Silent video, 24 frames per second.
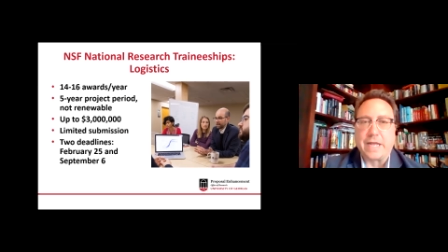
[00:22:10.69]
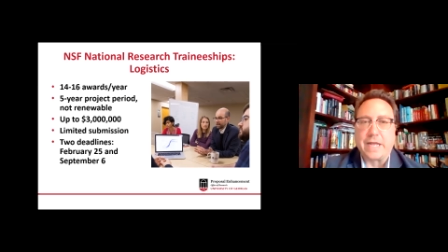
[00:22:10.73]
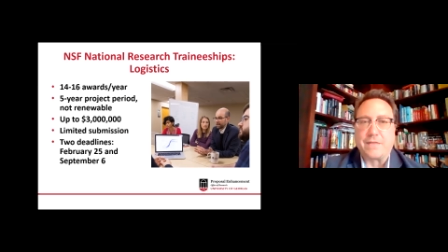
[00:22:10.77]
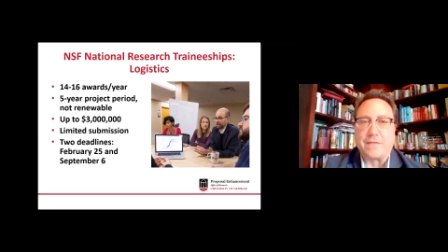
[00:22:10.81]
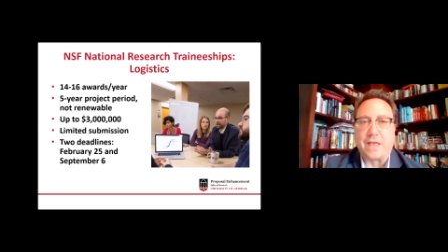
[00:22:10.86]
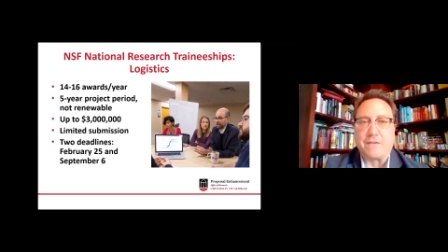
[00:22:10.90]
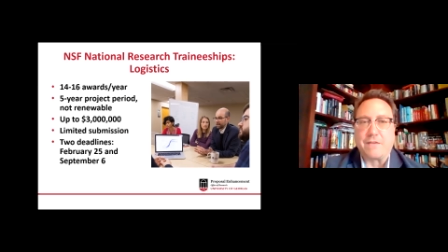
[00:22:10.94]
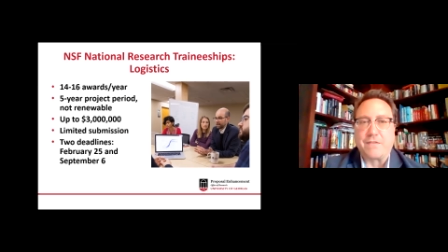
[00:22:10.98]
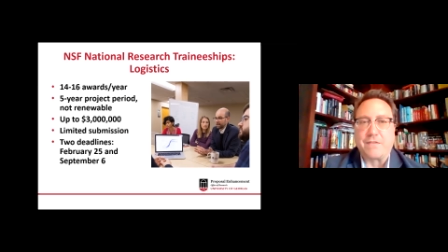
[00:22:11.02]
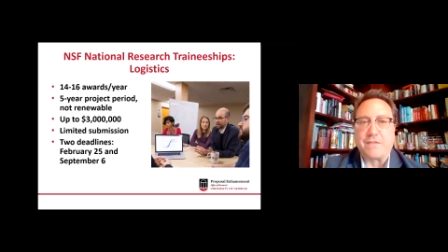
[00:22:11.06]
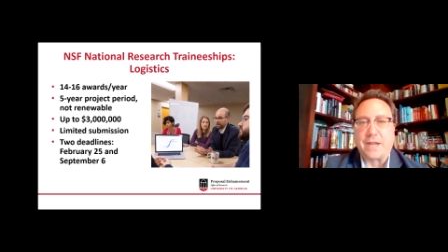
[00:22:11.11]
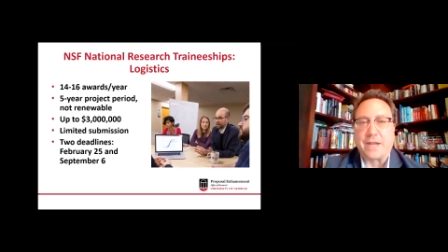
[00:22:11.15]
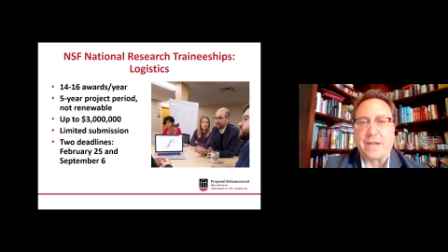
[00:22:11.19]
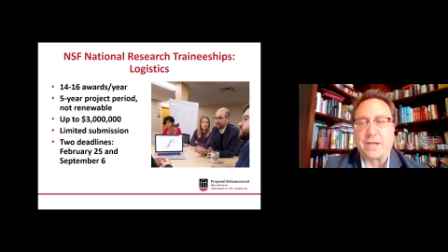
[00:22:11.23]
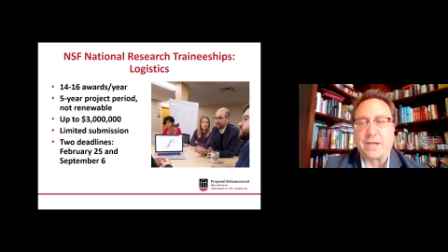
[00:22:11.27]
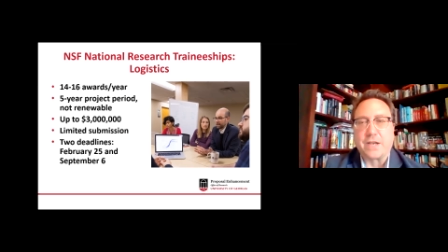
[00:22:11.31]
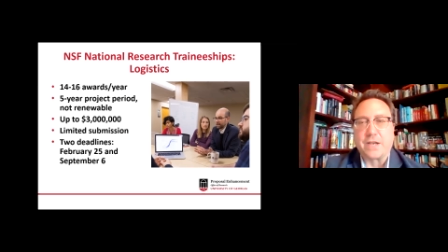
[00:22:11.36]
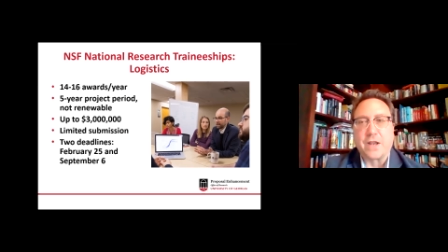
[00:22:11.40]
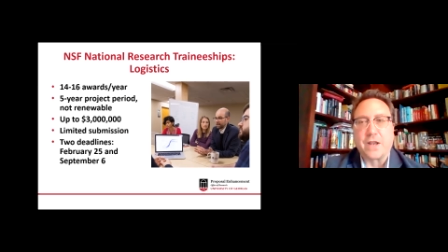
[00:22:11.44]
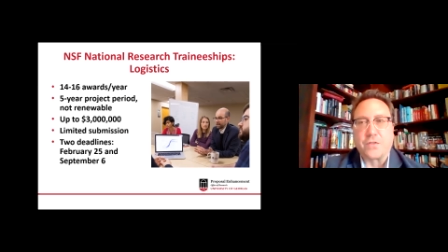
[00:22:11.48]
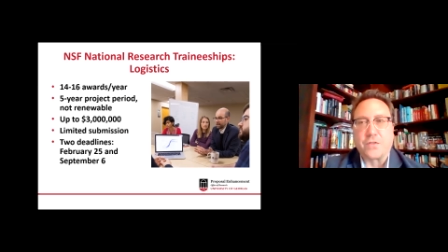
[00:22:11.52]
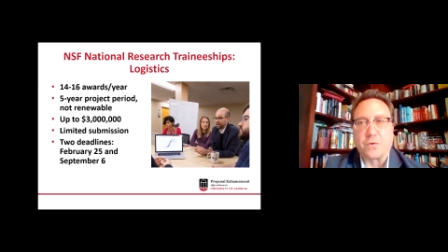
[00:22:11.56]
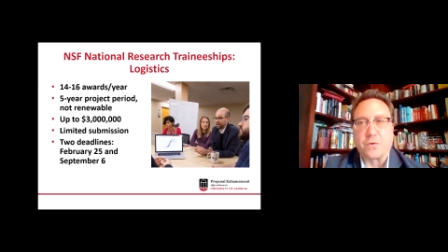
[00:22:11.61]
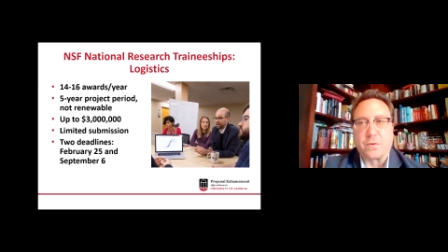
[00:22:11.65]
and they've added
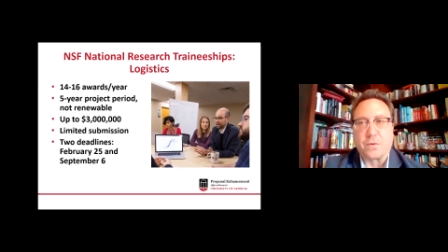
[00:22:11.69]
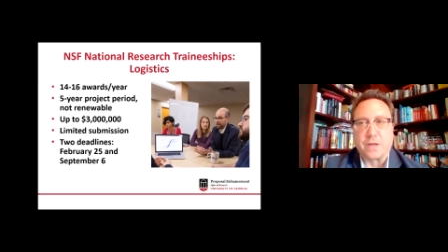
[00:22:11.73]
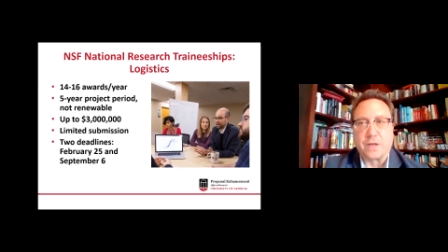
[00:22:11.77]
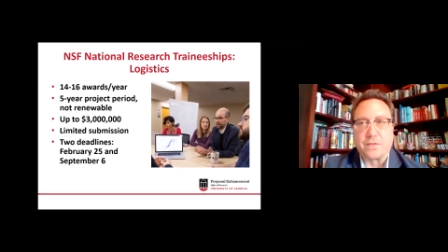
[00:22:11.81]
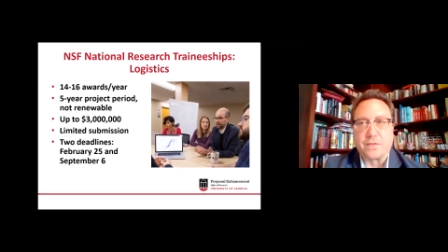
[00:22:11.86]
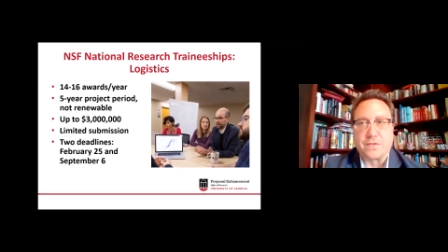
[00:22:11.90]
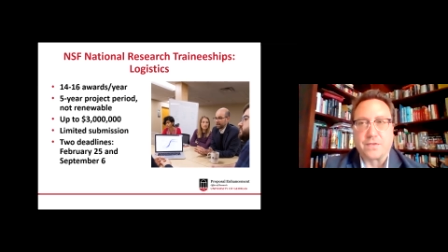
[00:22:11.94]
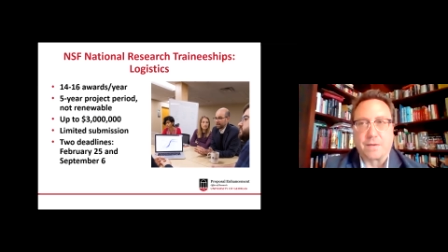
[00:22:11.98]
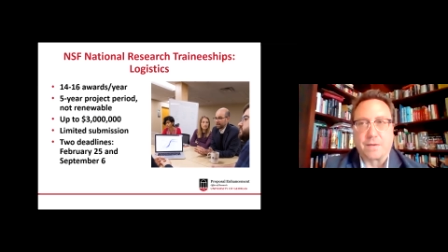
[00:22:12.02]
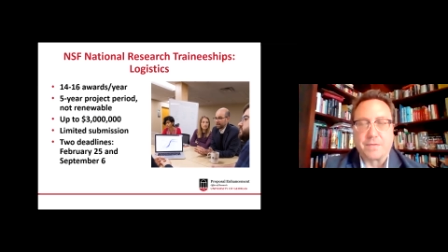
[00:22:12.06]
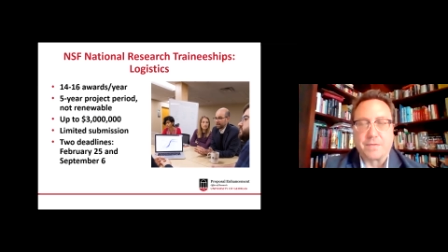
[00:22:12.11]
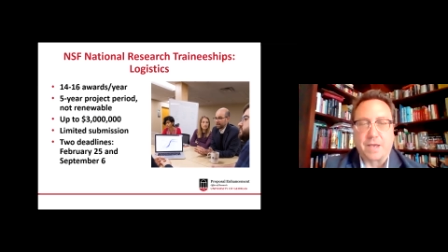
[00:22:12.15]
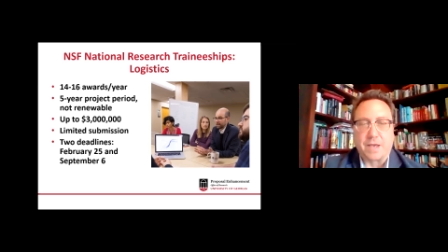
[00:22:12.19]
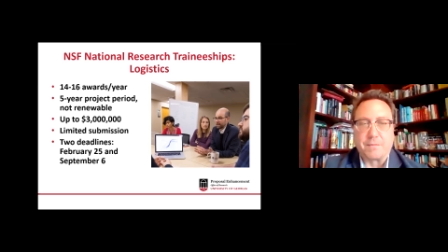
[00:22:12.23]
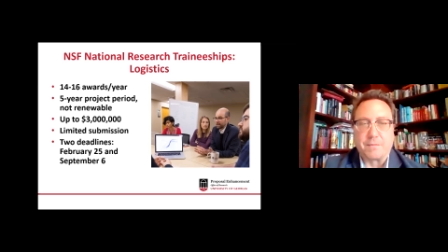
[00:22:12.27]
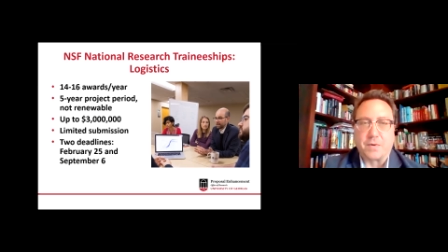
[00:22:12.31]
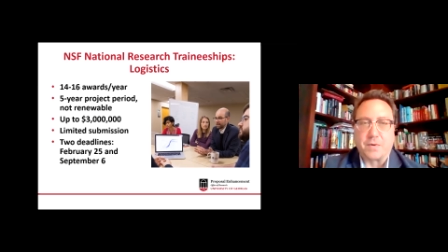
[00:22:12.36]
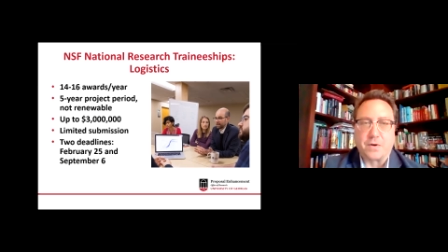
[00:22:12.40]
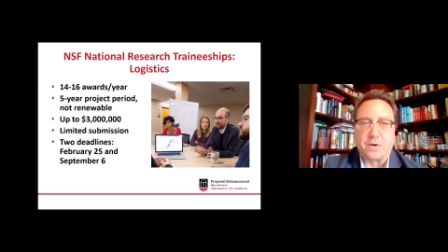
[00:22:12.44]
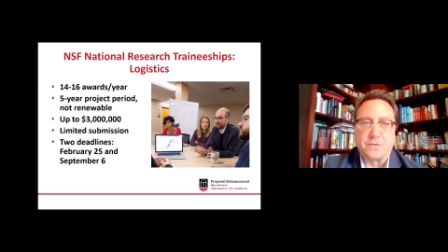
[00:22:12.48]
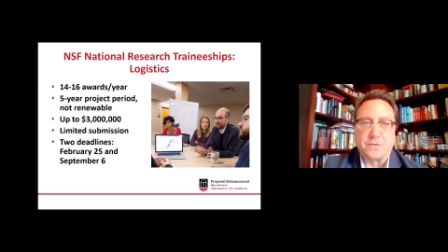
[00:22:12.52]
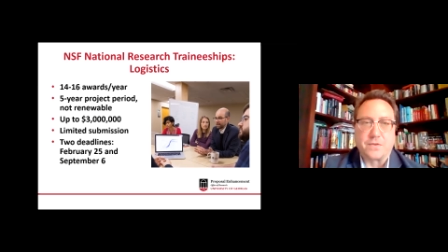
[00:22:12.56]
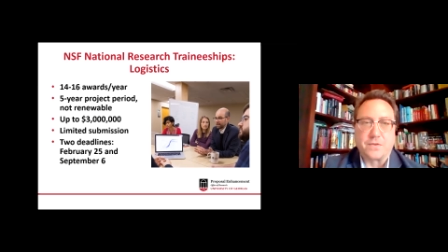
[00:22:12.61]
another one in September.